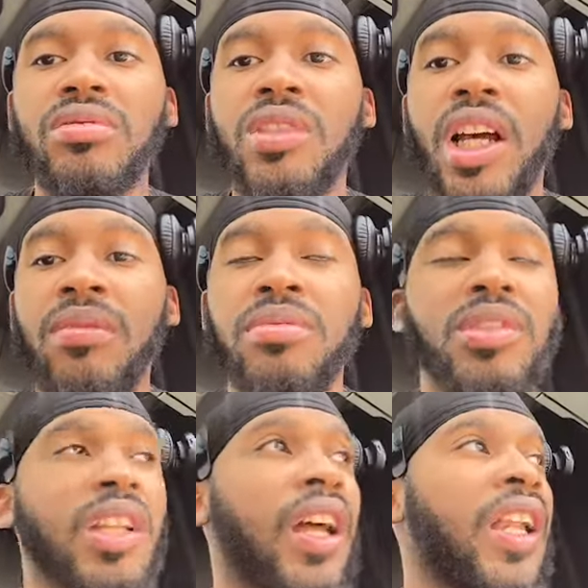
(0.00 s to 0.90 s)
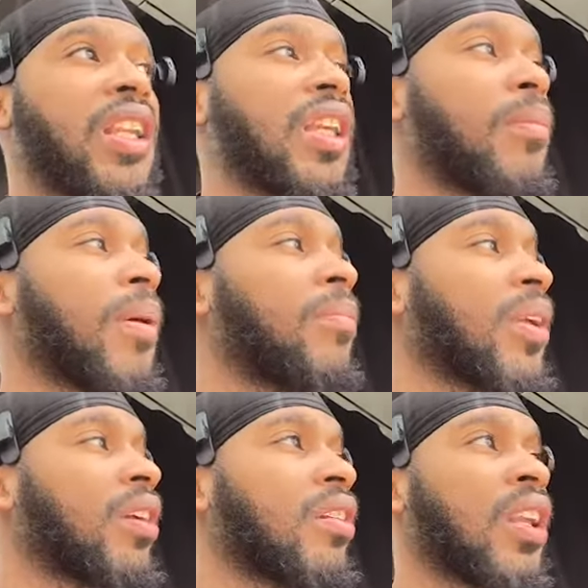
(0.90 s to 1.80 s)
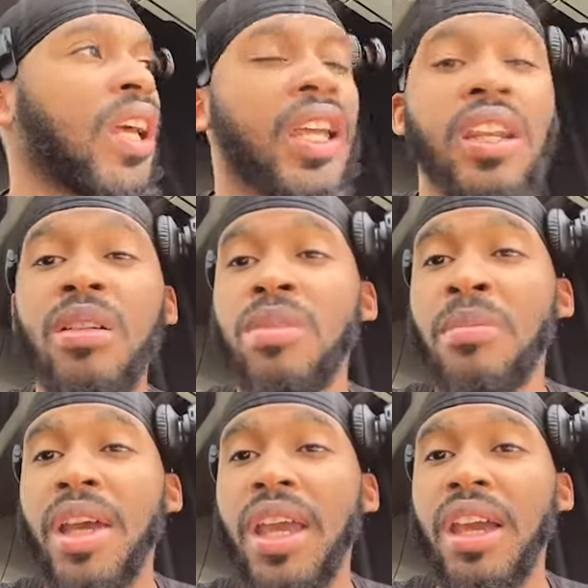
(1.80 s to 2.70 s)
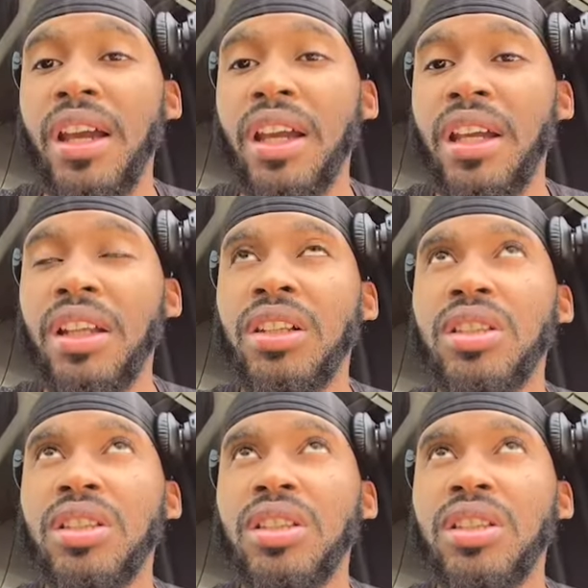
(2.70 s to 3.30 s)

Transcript: I need to get my beard lined up and my hair cut,